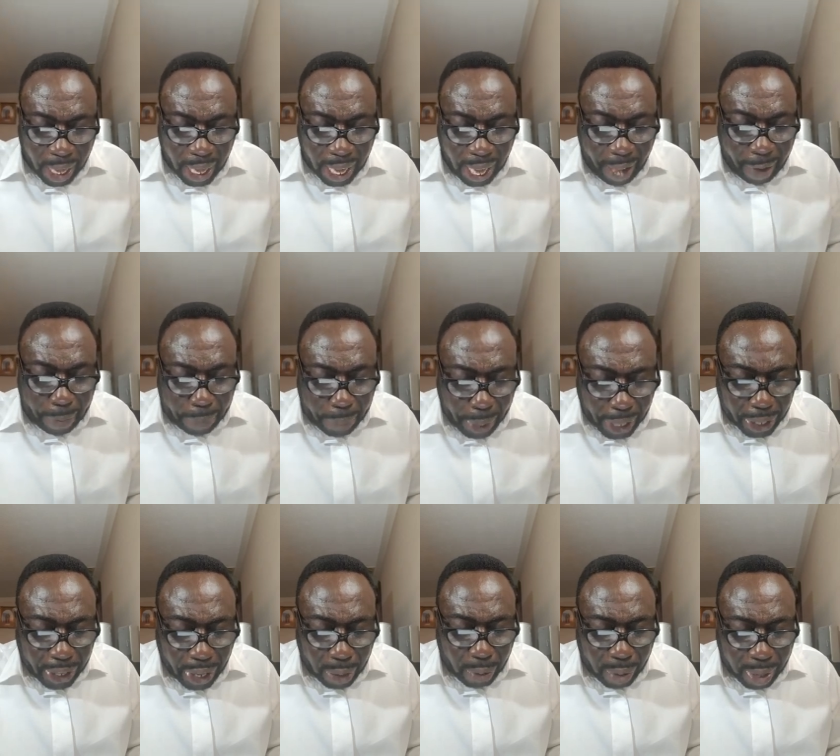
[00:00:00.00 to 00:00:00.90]
have
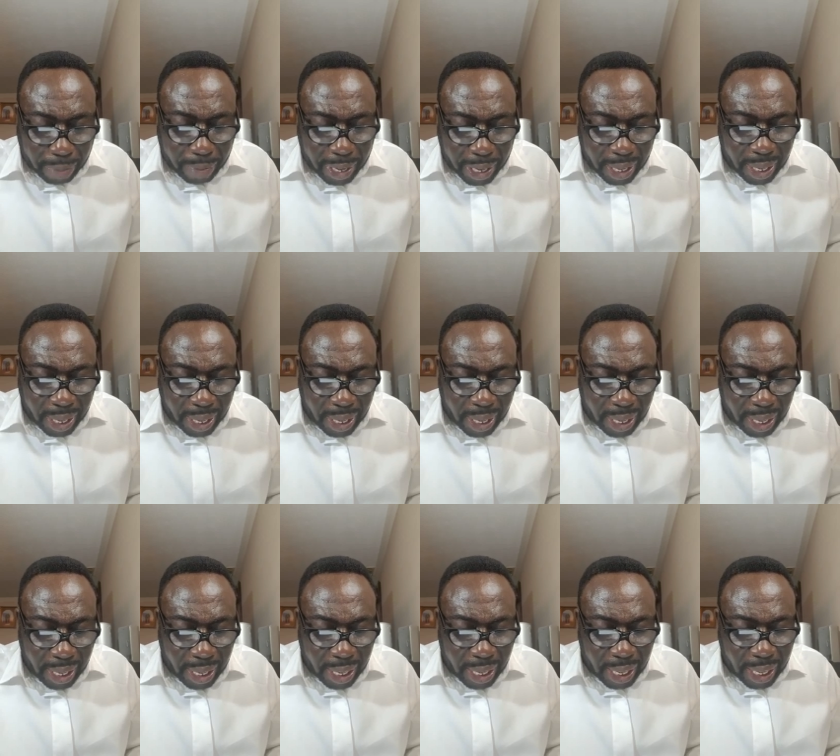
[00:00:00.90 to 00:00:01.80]
patience with me,
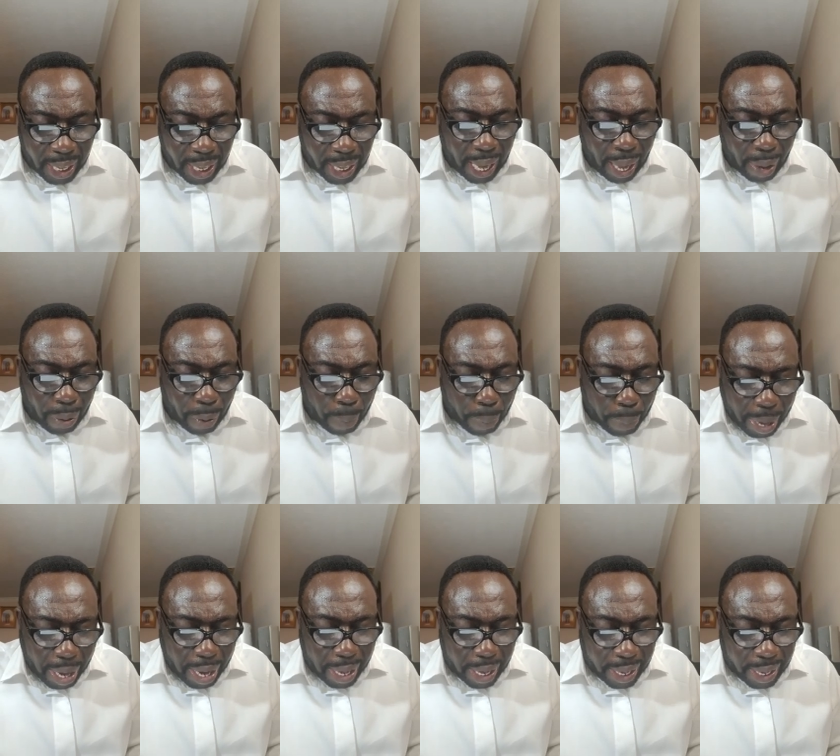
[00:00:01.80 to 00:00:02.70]
and I will
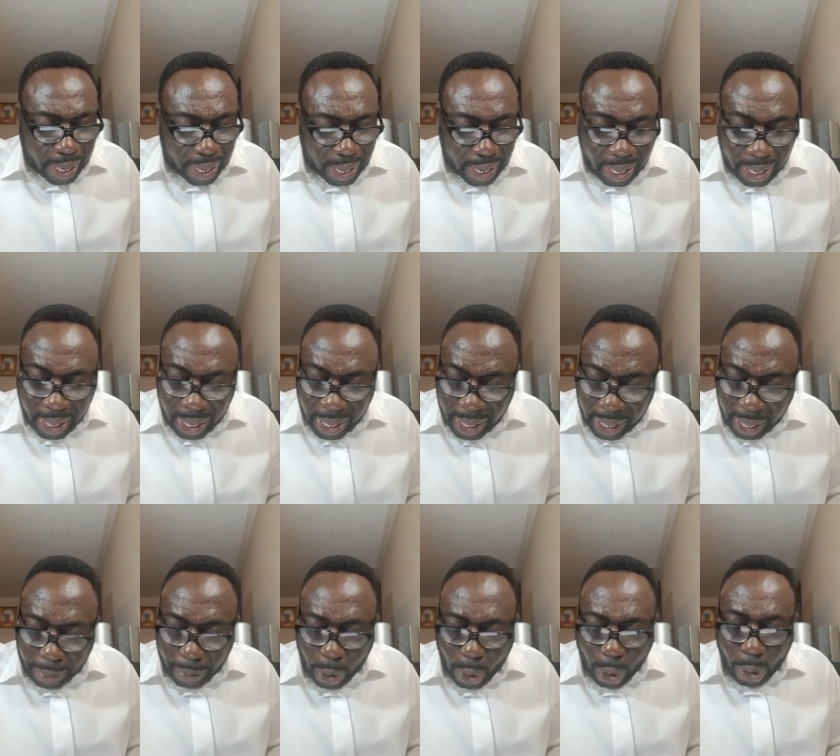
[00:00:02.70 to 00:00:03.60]
pay
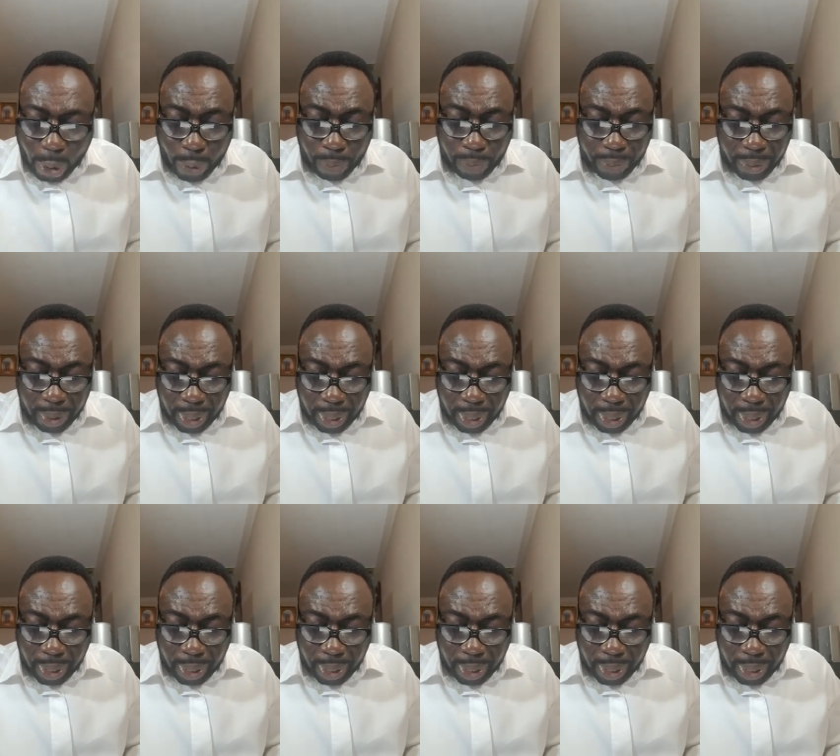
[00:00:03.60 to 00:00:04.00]
them all.